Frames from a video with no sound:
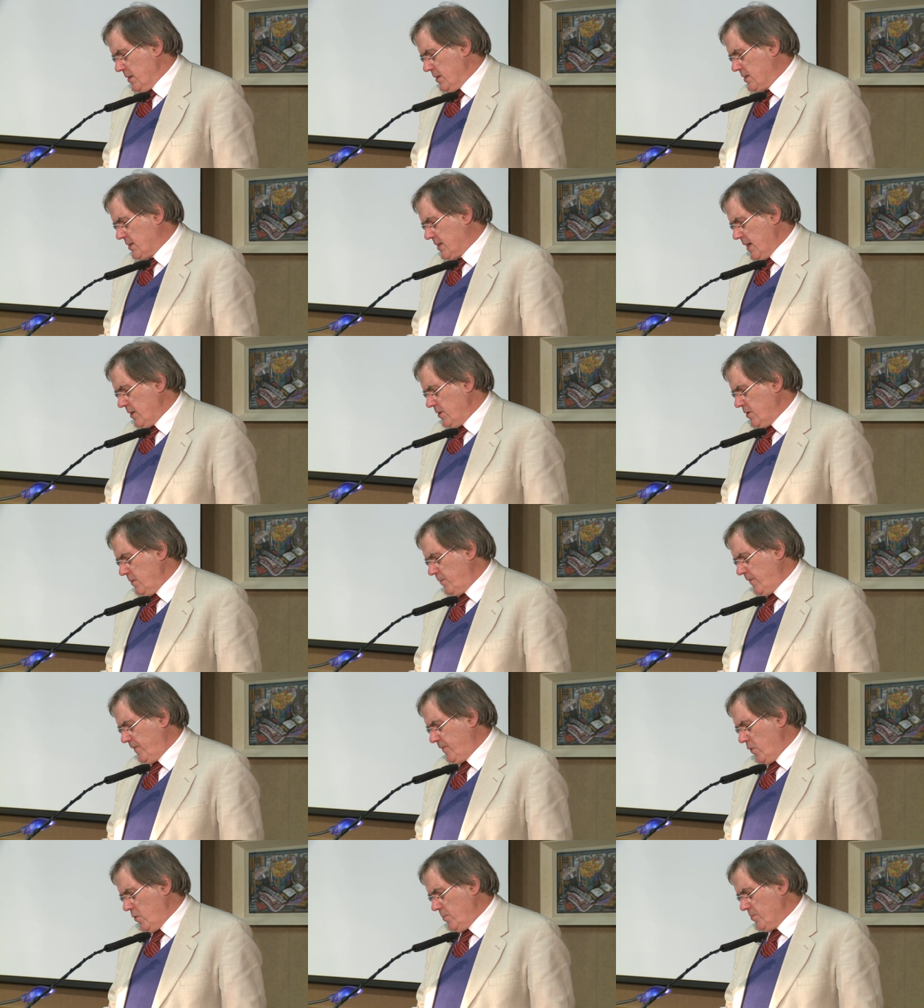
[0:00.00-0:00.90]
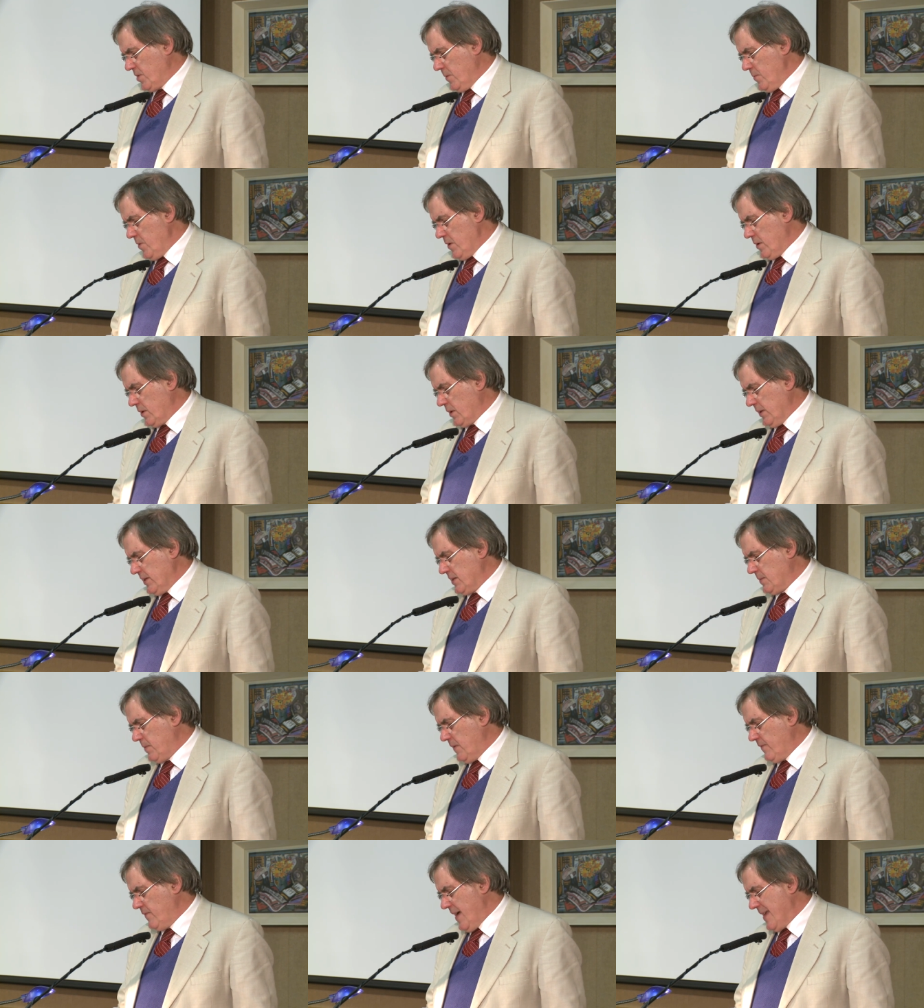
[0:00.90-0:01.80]
The saint who performs the miracle
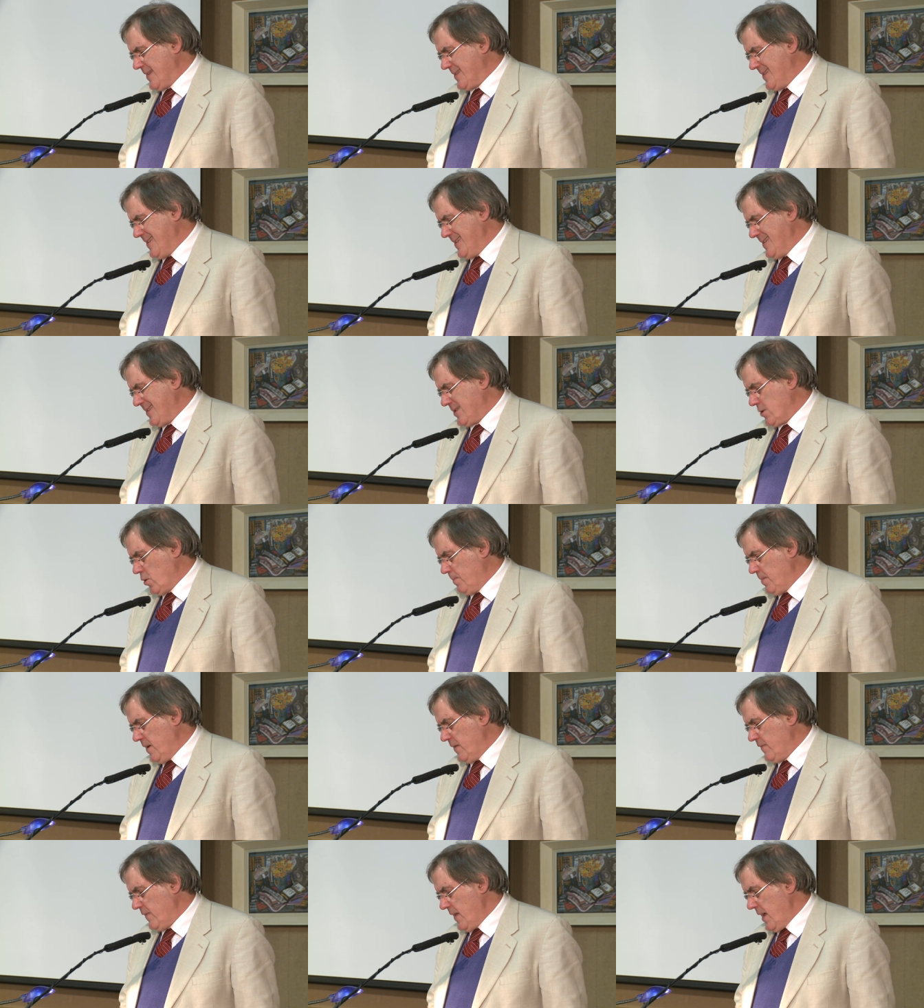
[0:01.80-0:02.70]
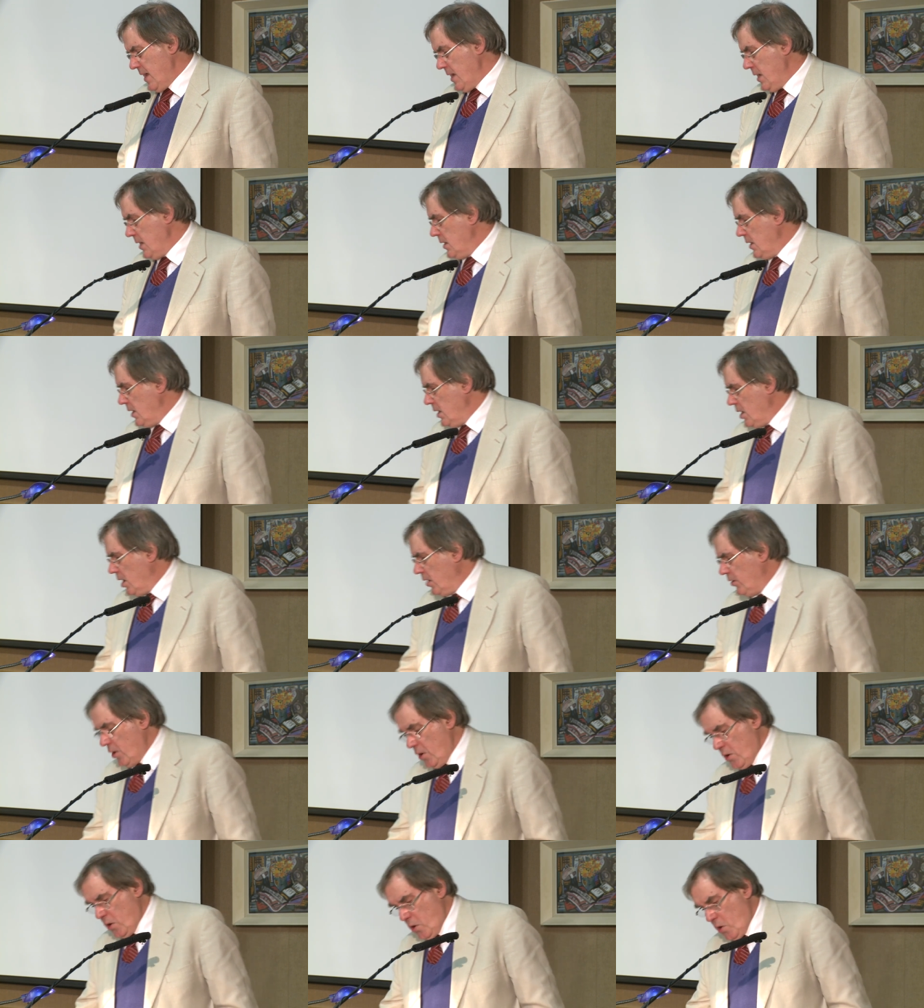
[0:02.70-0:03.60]
is Pavacius or Pavin,
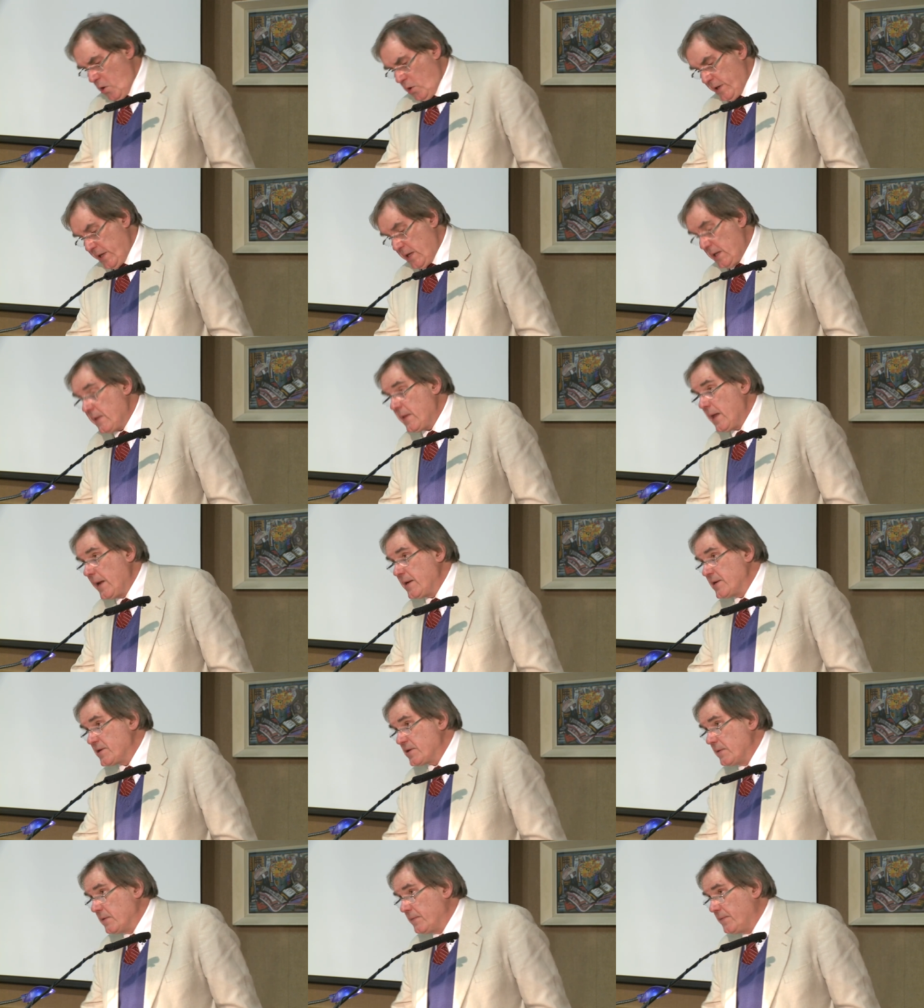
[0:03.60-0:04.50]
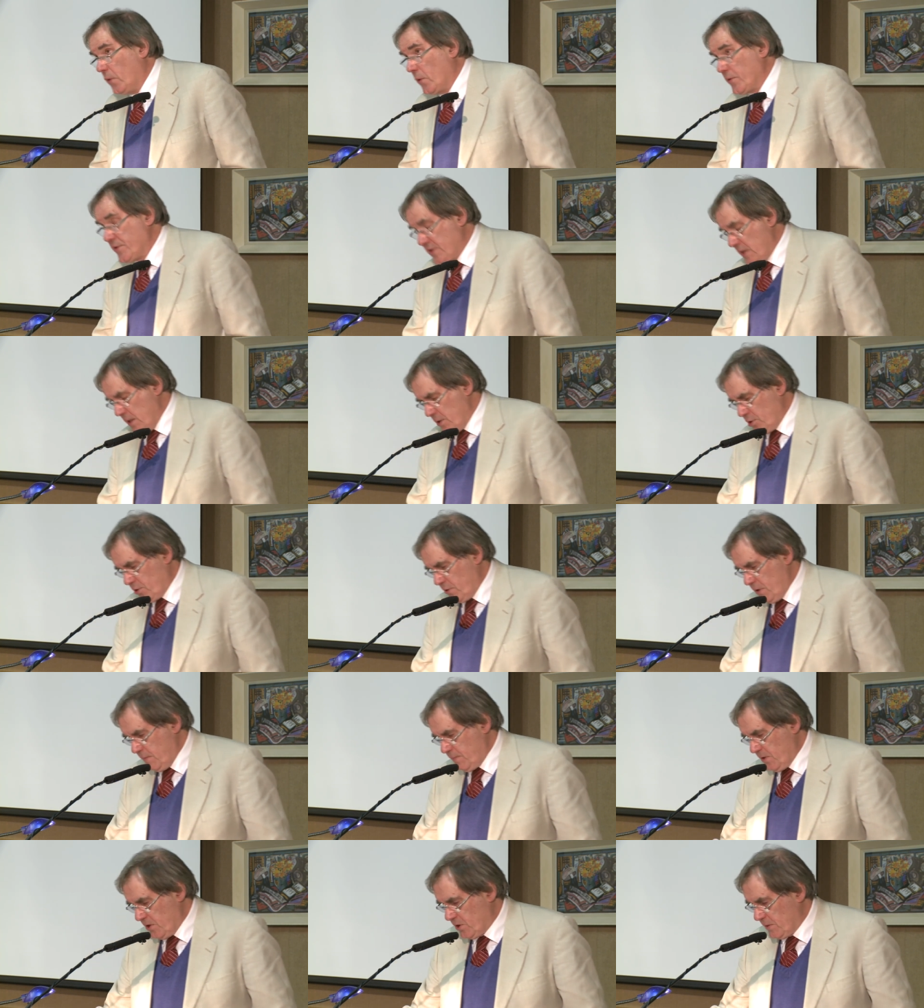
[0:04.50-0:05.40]
an early, that is, a 4th
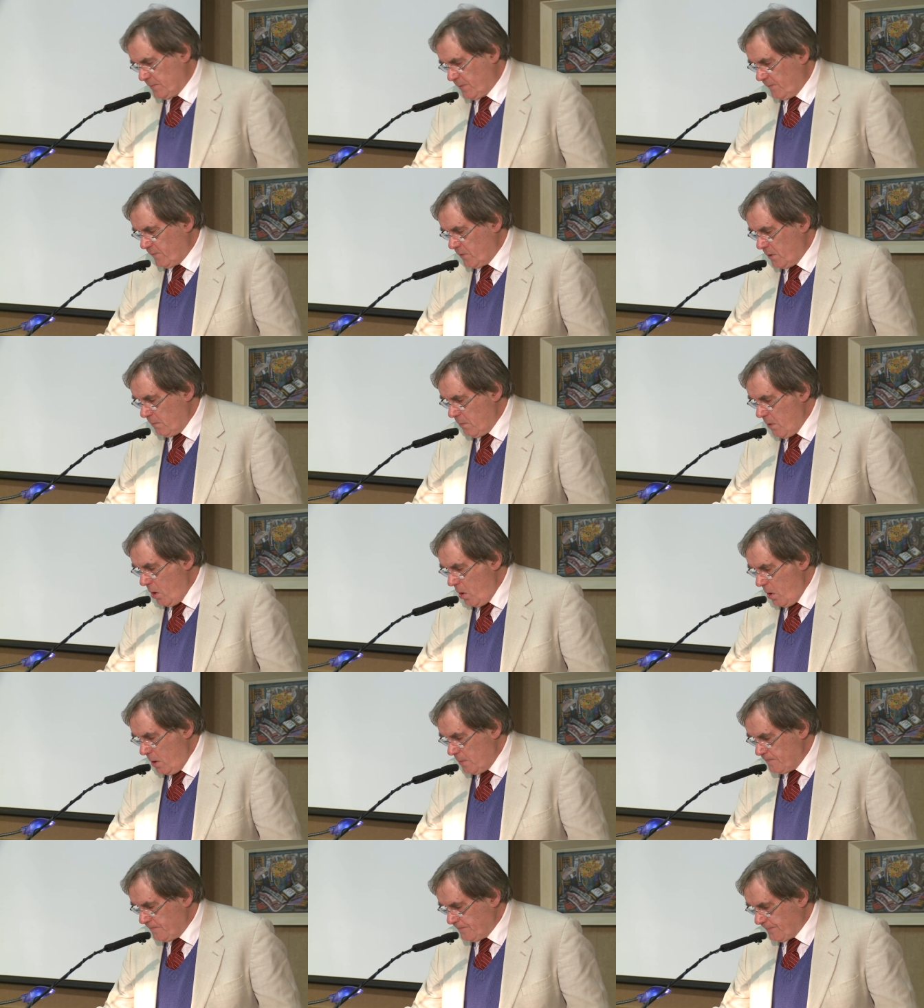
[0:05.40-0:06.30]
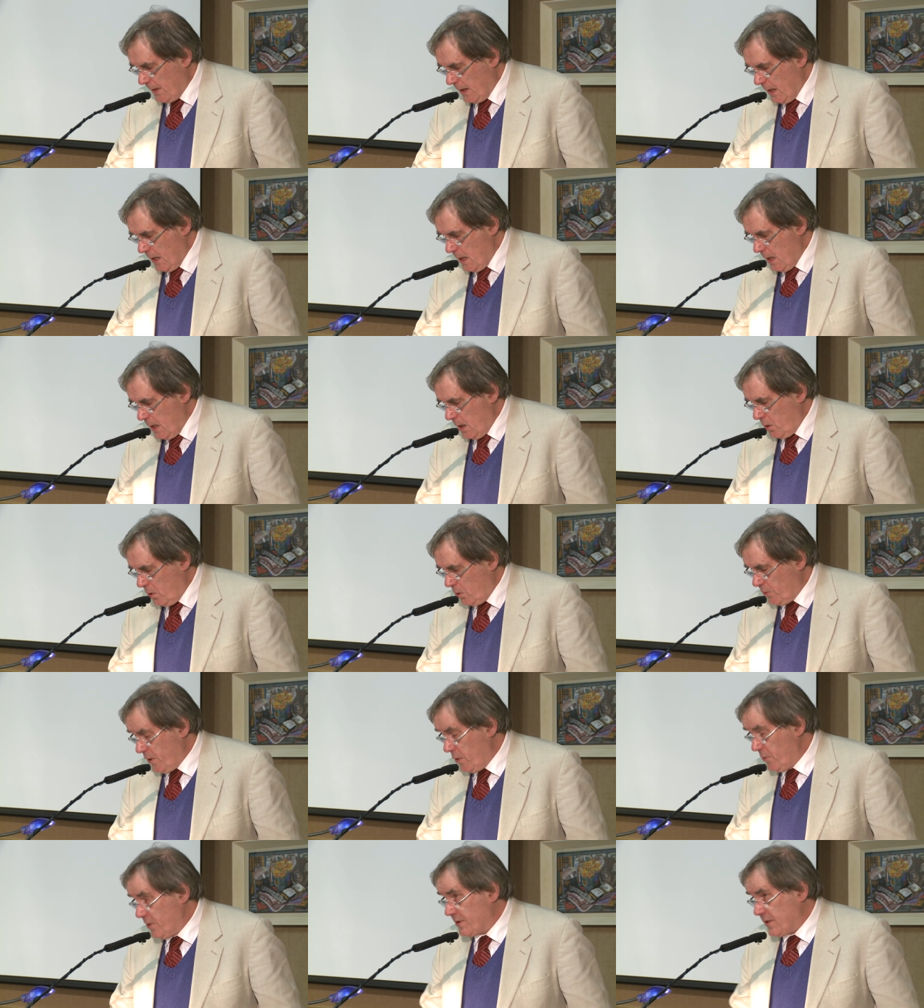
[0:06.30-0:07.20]
century bishop of Le Mans,
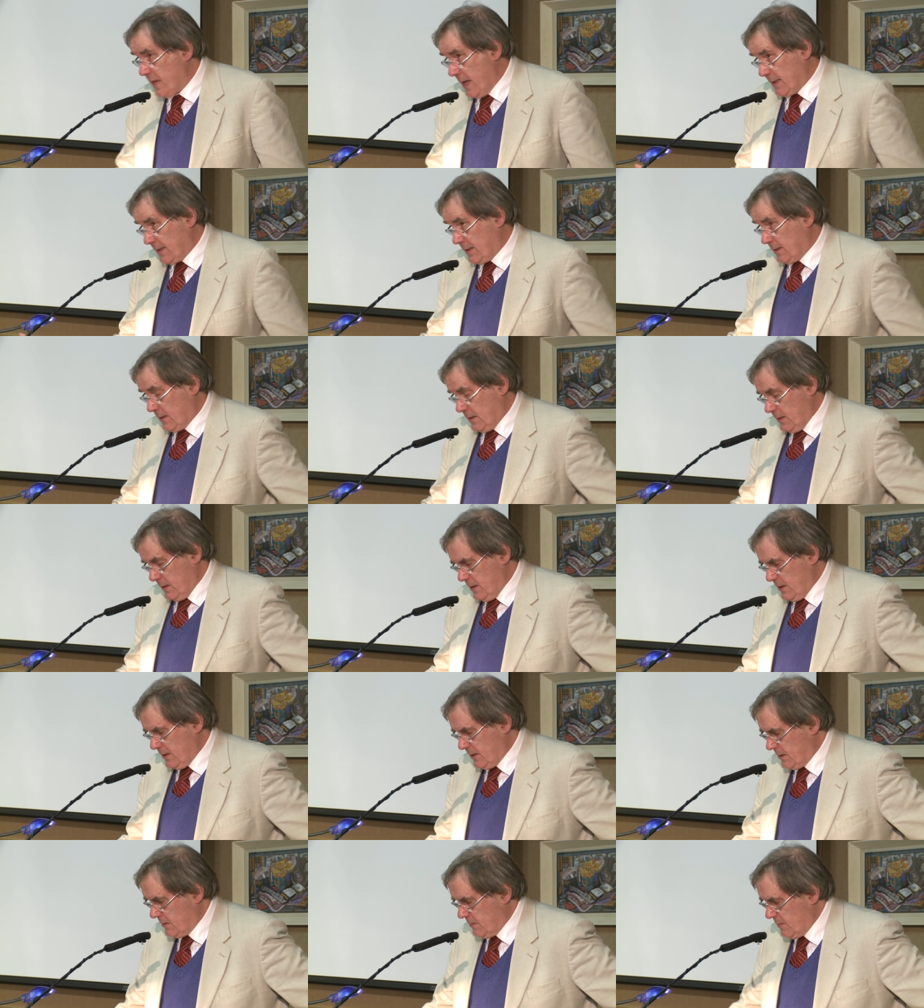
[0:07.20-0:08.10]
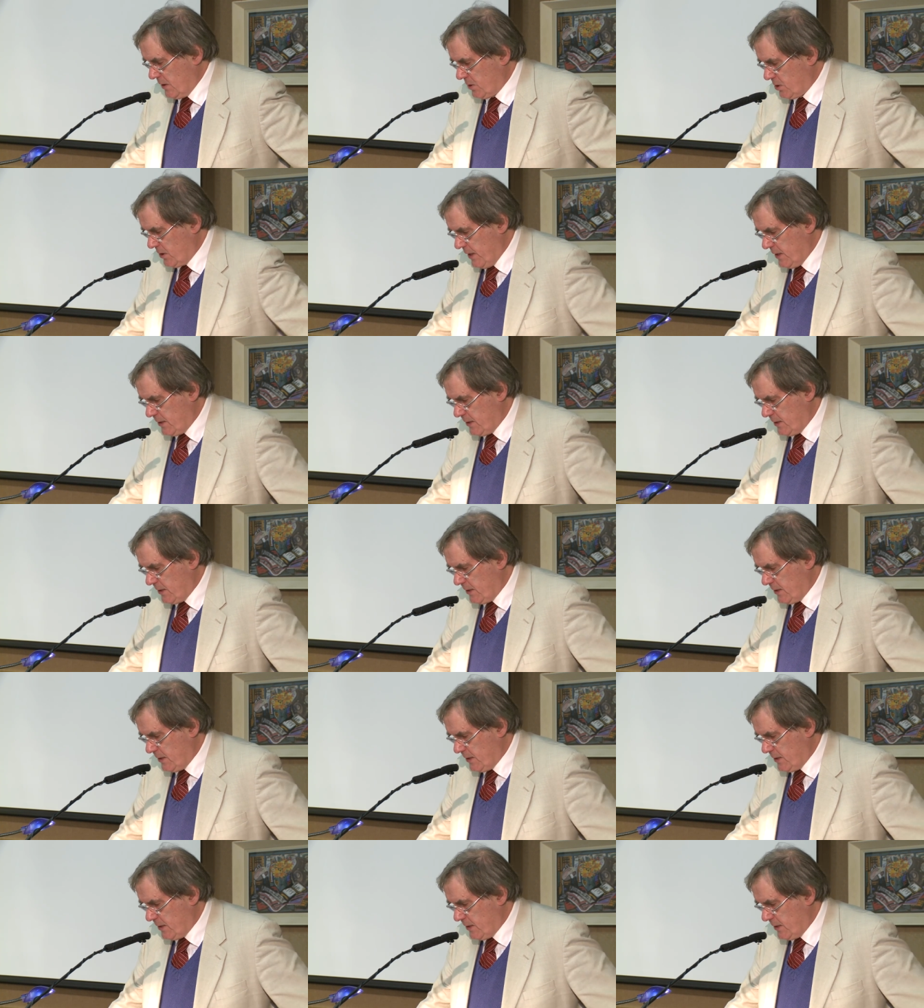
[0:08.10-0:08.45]
although the text is much